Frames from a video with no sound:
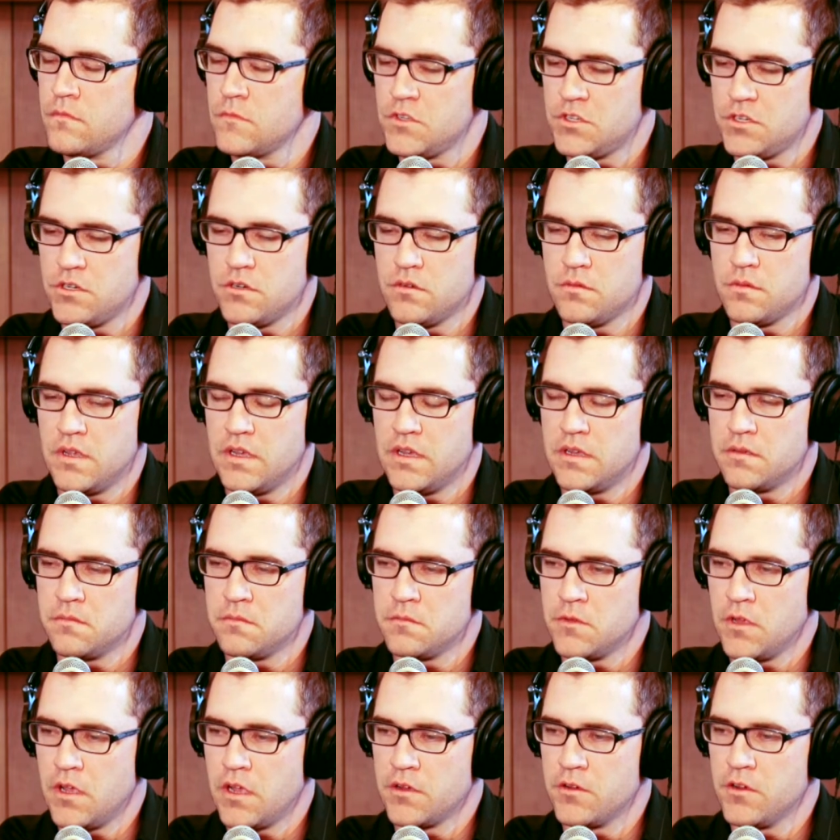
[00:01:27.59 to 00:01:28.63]
Sure.
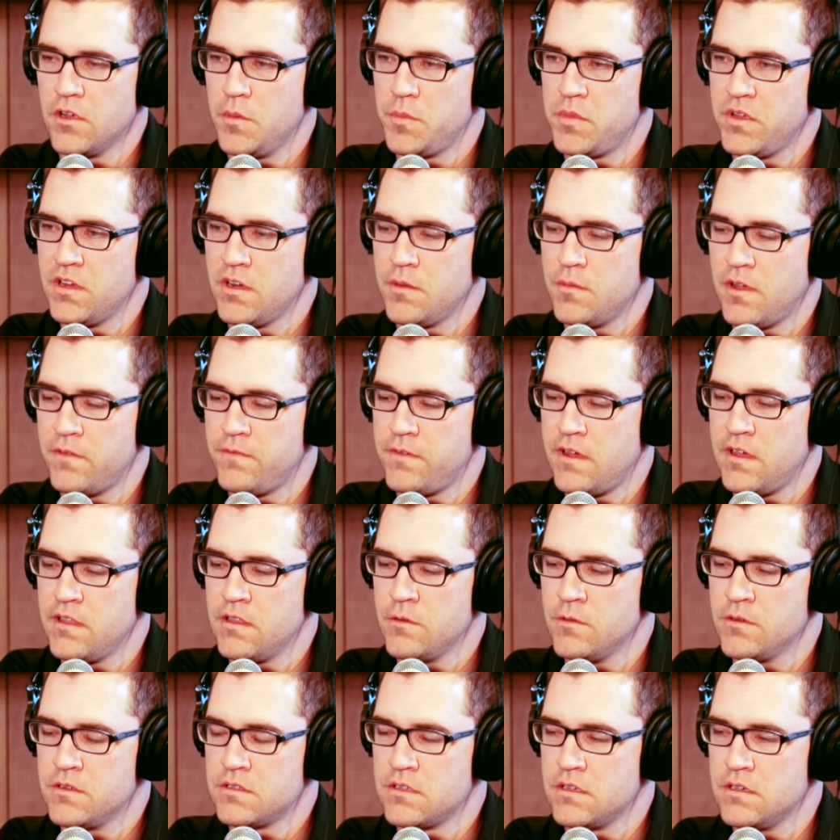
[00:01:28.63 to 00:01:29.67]
I grew up here. My
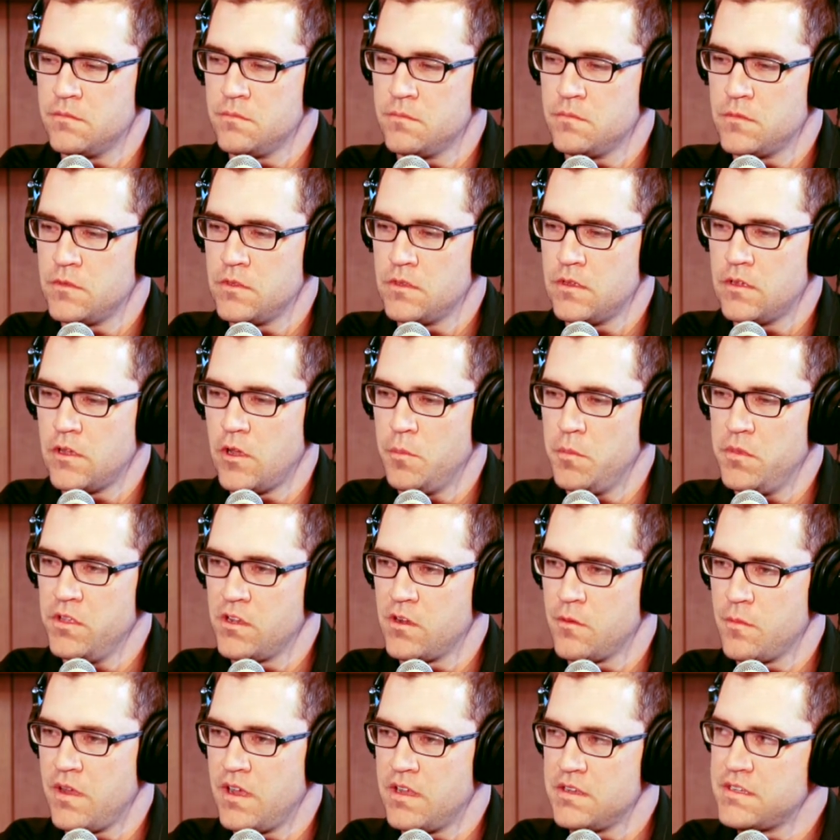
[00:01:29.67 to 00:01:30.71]
father was a home
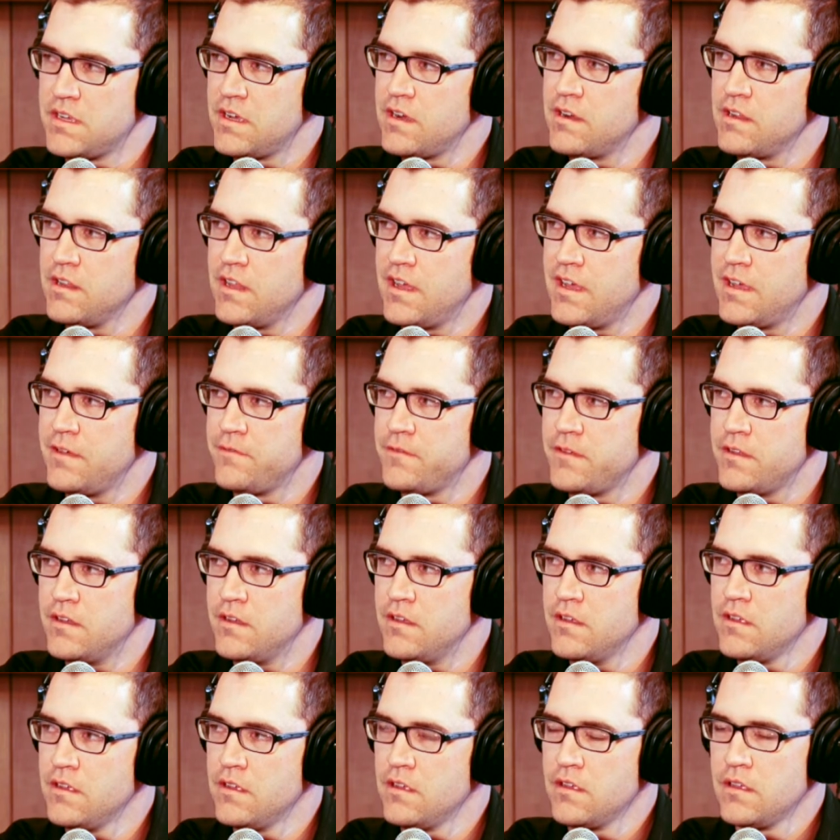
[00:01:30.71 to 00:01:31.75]
builder my entire life, and
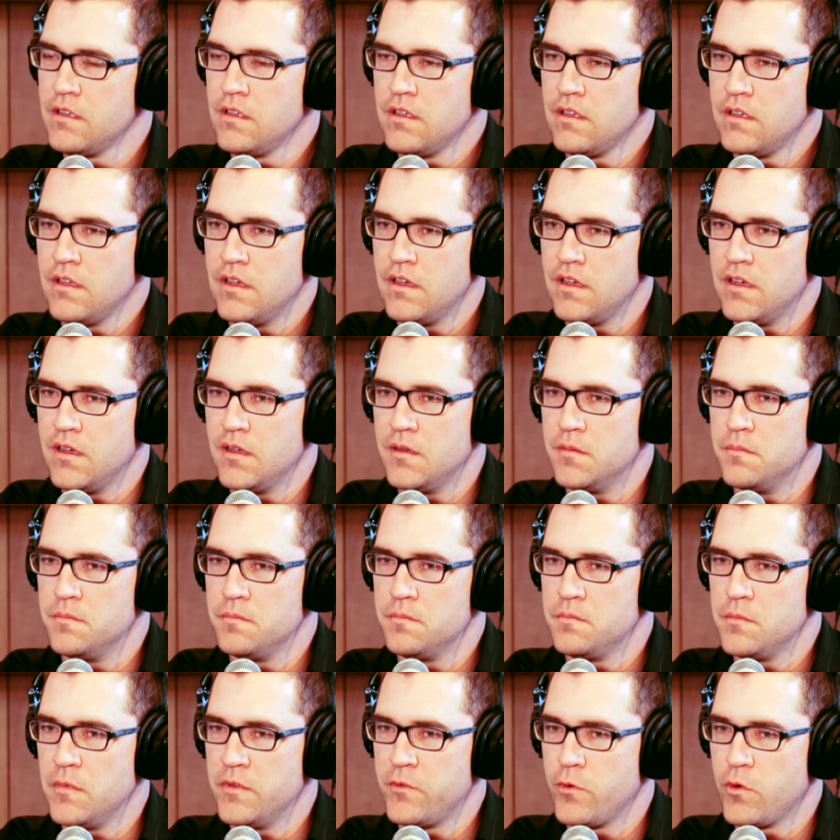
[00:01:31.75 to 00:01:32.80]

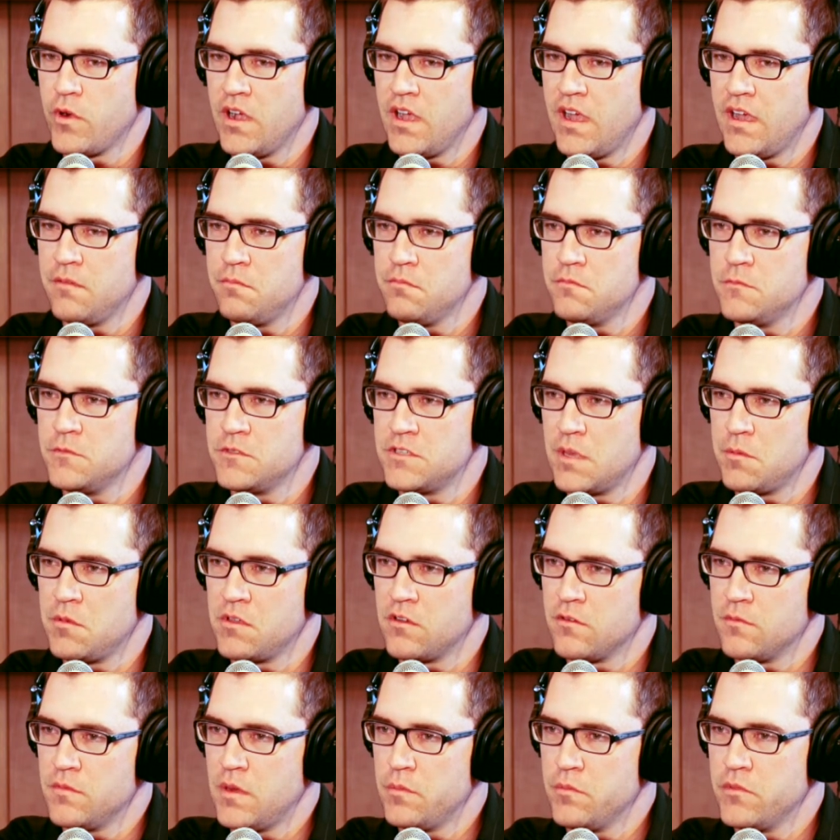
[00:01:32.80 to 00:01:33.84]
before I was able
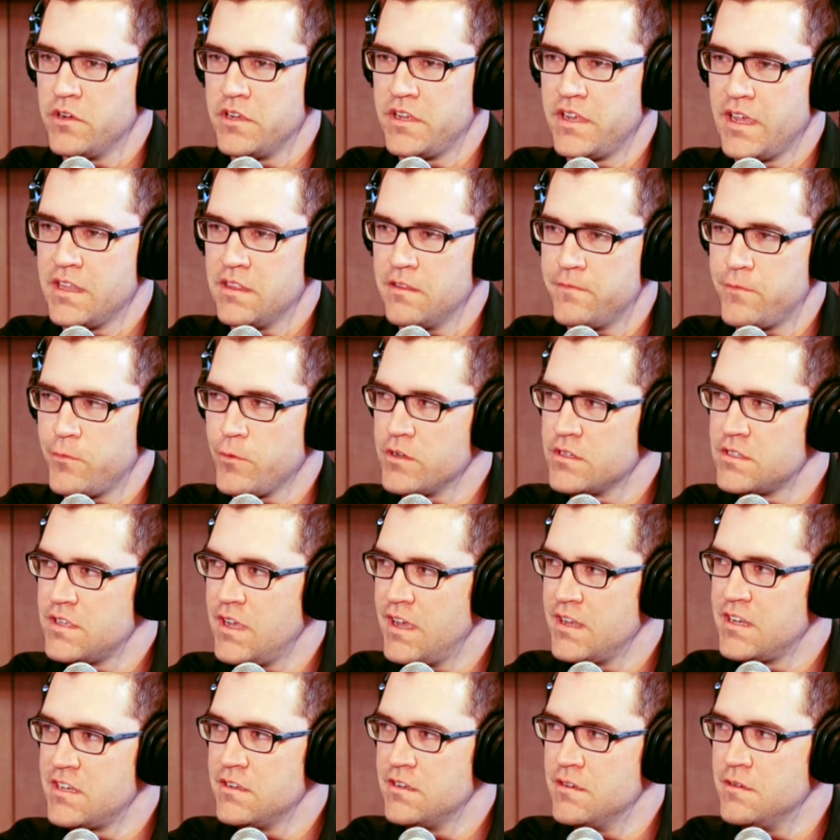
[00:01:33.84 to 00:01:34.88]
to remember, he had the
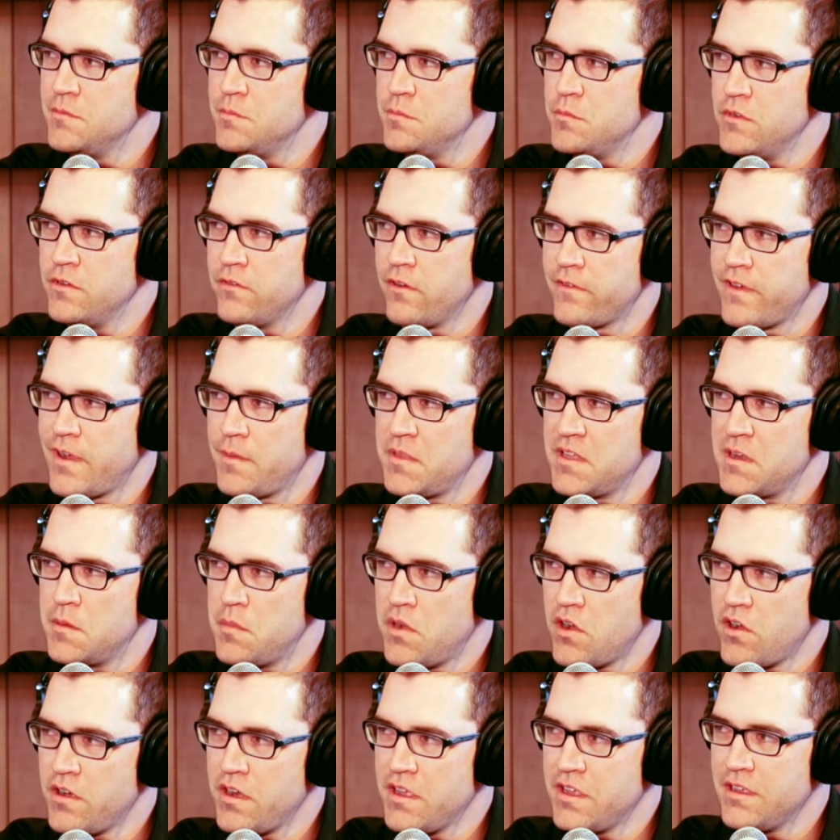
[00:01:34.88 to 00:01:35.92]
foresight to move our family to
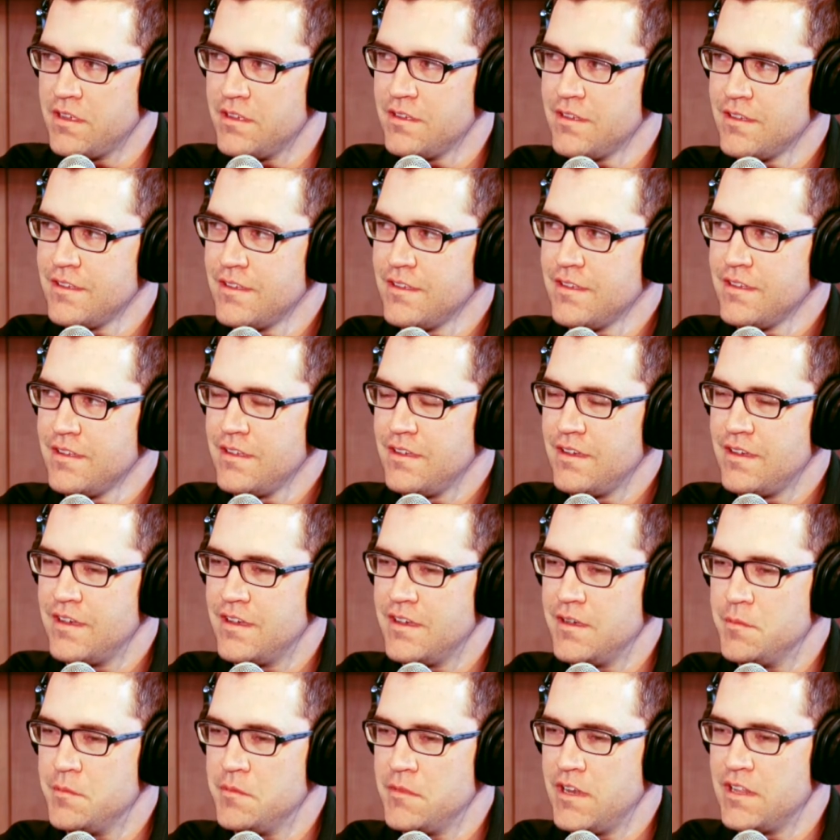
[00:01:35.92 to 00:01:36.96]
Boerne.
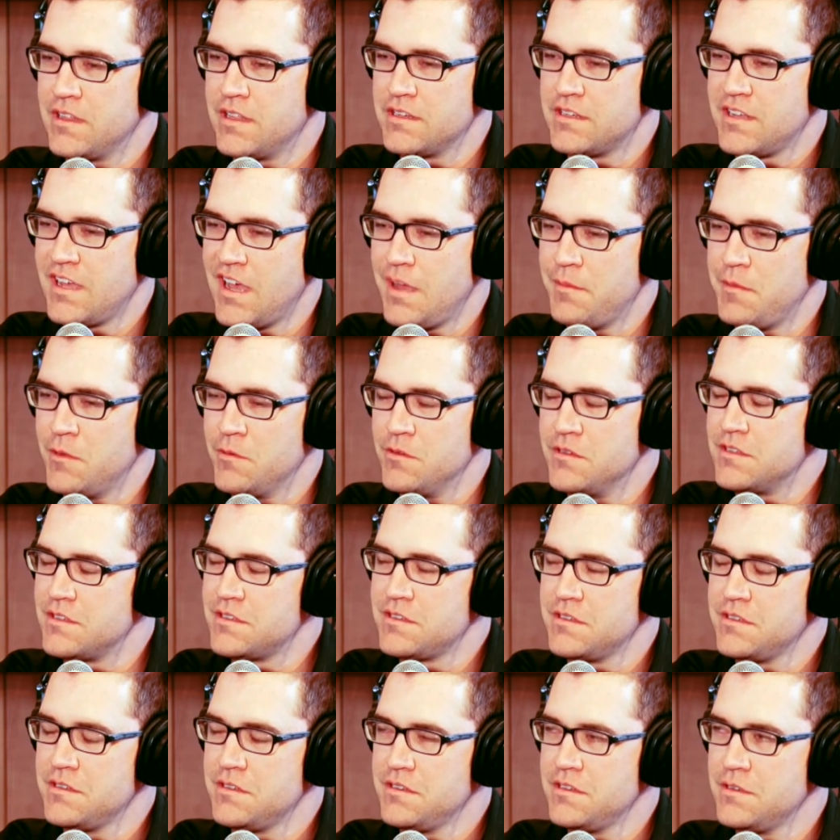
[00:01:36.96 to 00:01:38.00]
And at the time,
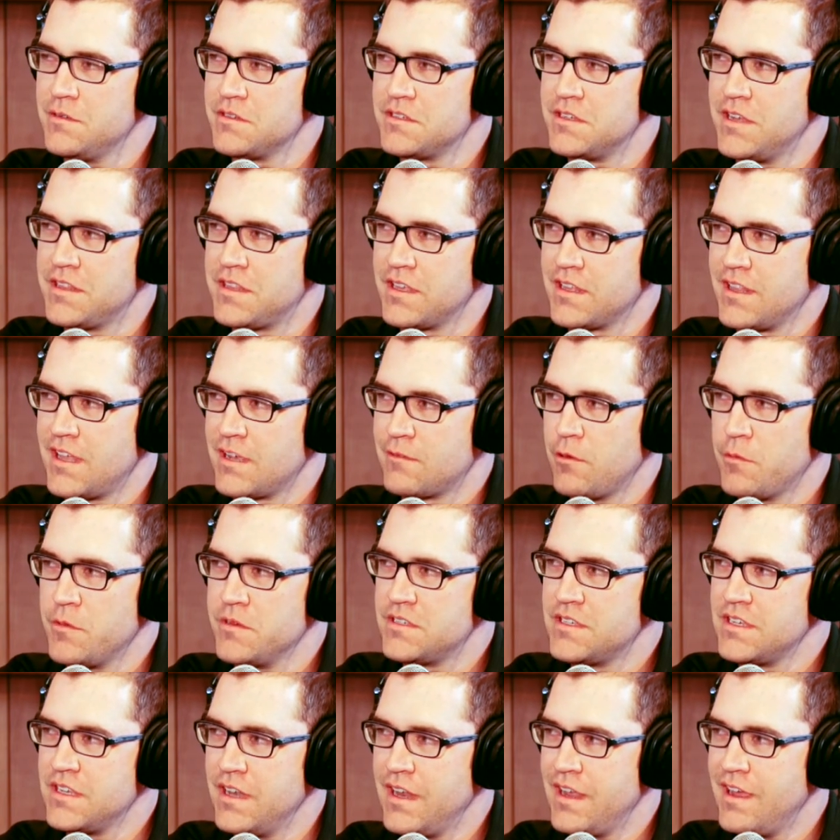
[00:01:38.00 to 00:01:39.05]
it's nothing like what we
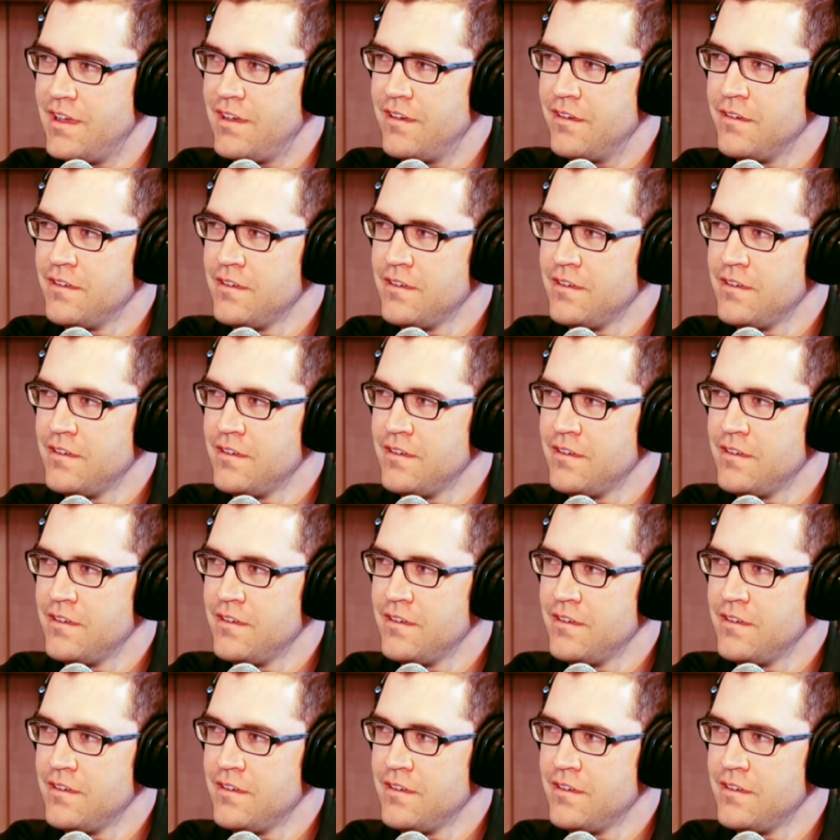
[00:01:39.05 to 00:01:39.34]
see now.